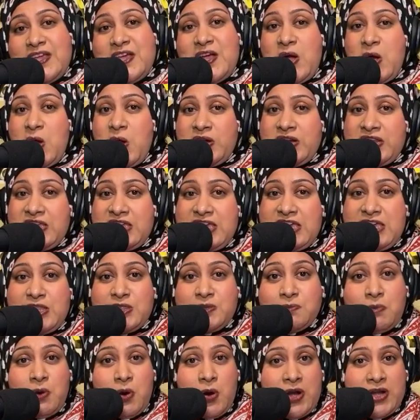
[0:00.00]
on
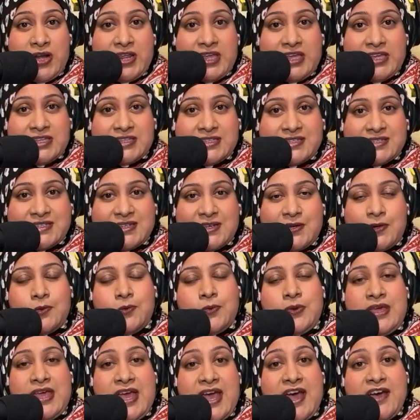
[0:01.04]
Eid mornings,
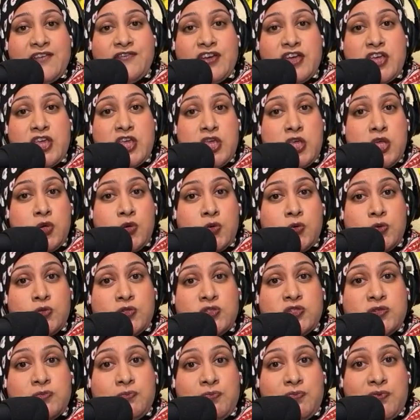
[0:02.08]
we have a
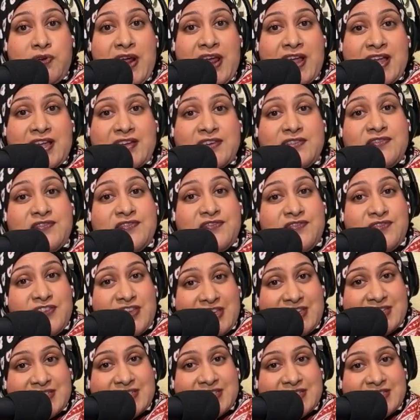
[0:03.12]
huge breakfast
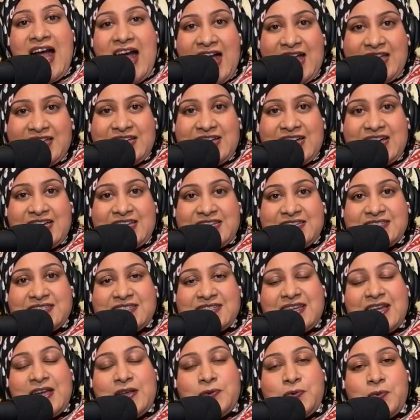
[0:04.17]
feast. Hi guys,
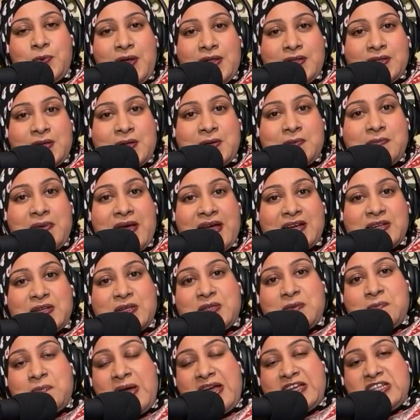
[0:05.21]
and welcome back to
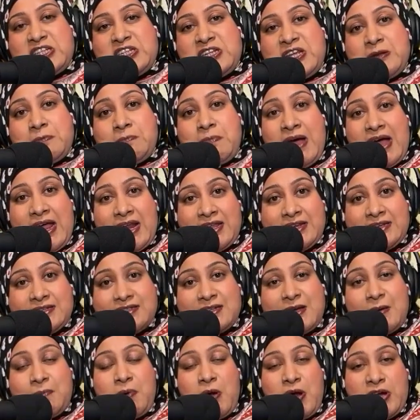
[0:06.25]
The Passionate Palate,
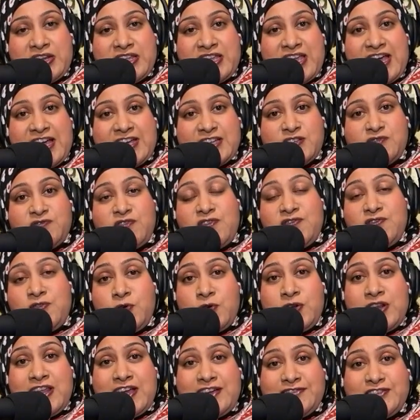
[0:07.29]
a podcast for
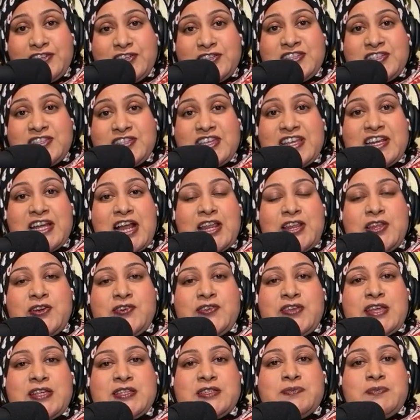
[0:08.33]
food lovers and
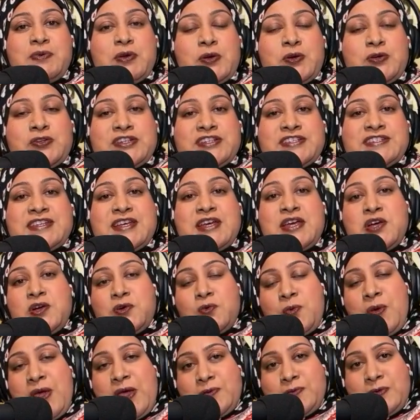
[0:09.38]
culinary explorers
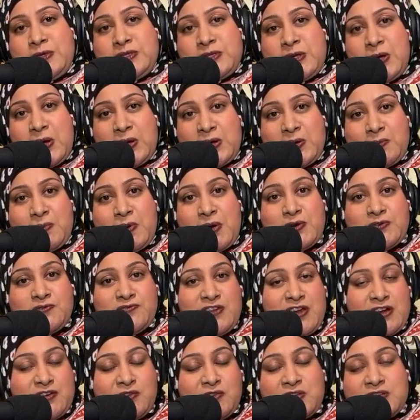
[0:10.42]
where we talk about
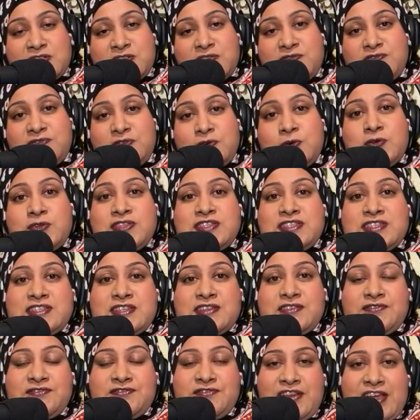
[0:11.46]
various
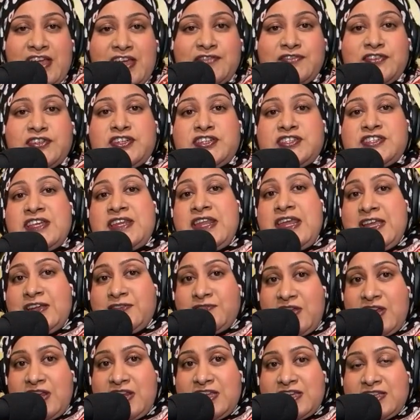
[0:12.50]
foods, flavors, and
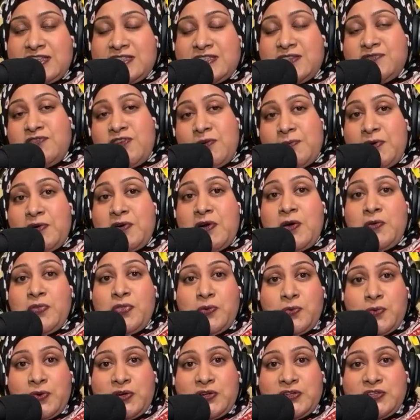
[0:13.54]
ingredients from around
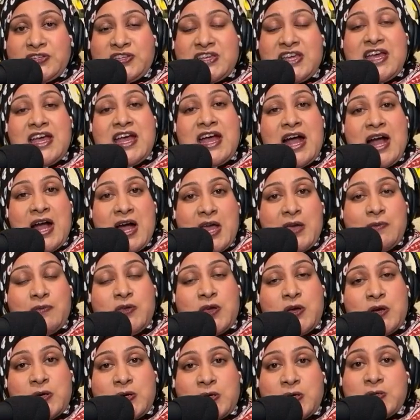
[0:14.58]
the world. I'm
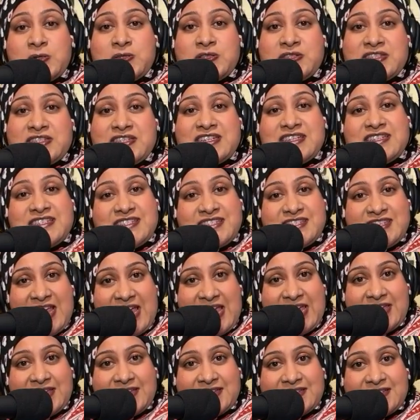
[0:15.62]
your host,
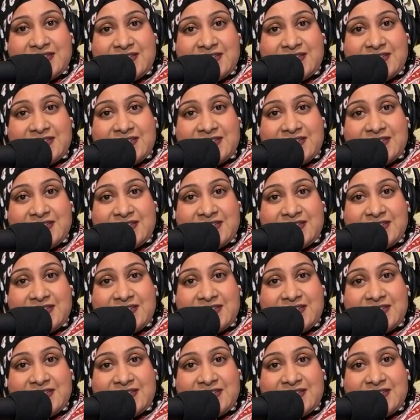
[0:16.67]
Zay.